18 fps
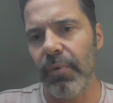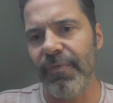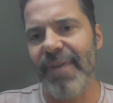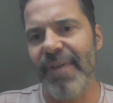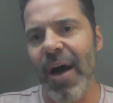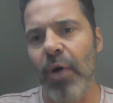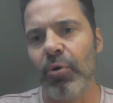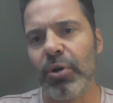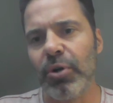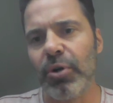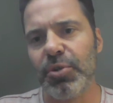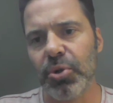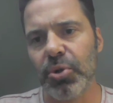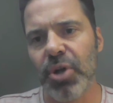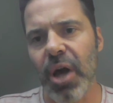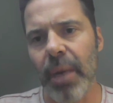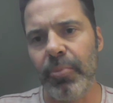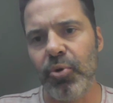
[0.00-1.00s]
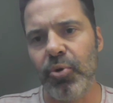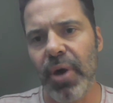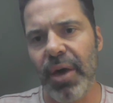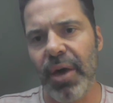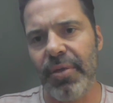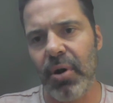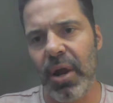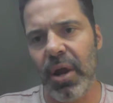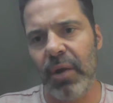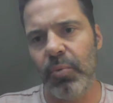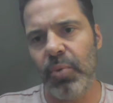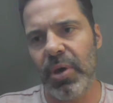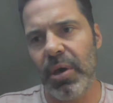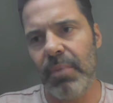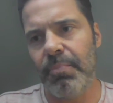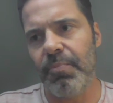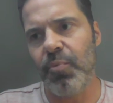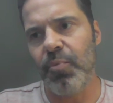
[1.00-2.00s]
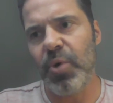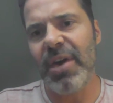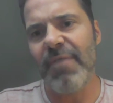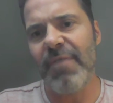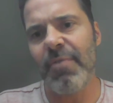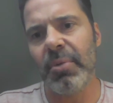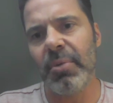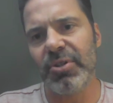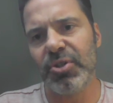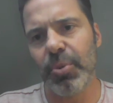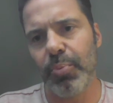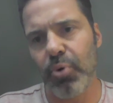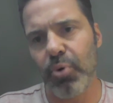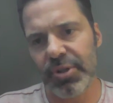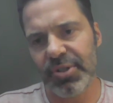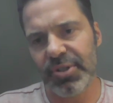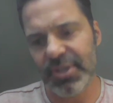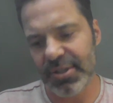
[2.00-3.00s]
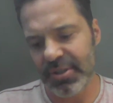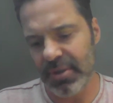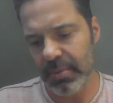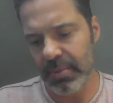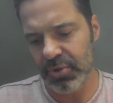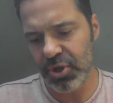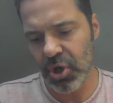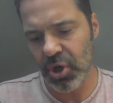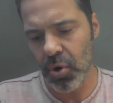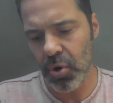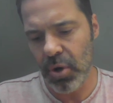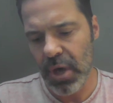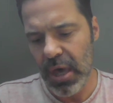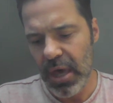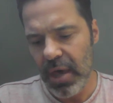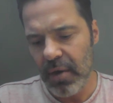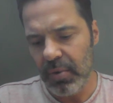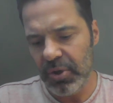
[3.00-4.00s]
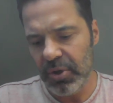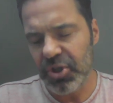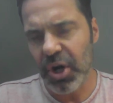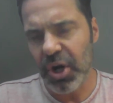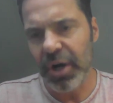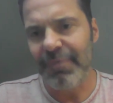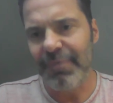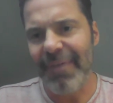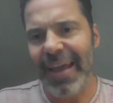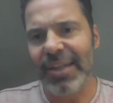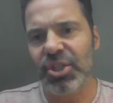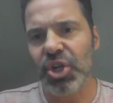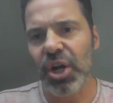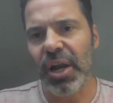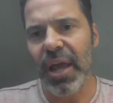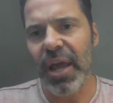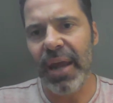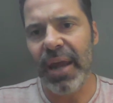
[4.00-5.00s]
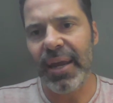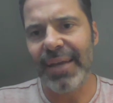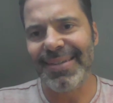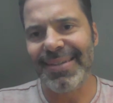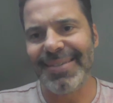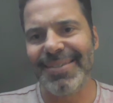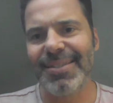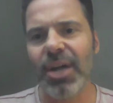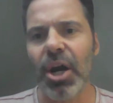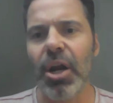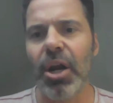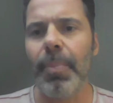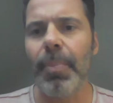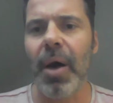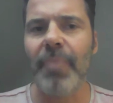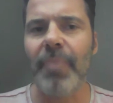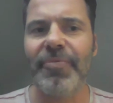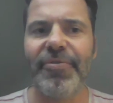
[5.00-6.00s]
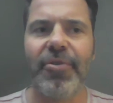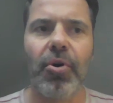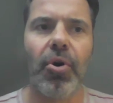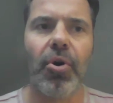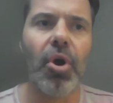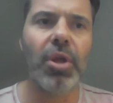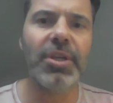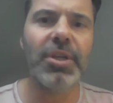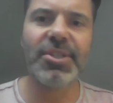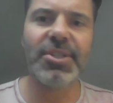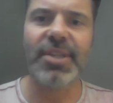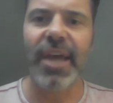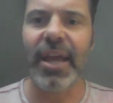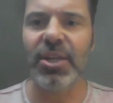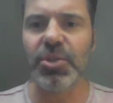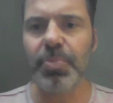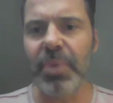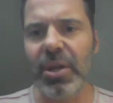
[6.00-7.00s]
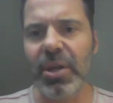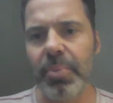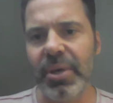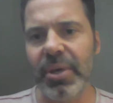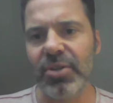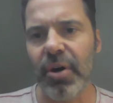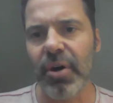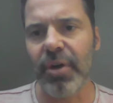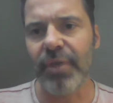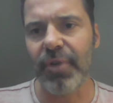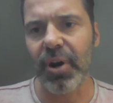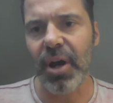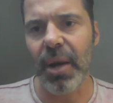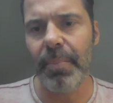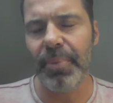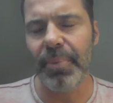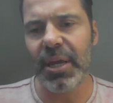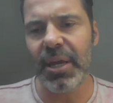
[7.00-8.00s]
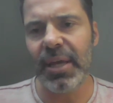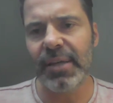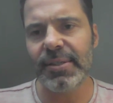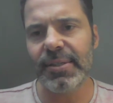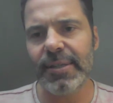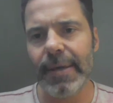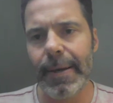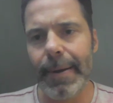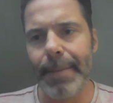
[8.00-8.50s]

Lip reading: founders would come together and we give them a support system. So we started Venture Lane as a startup hub for early stage B2B software companies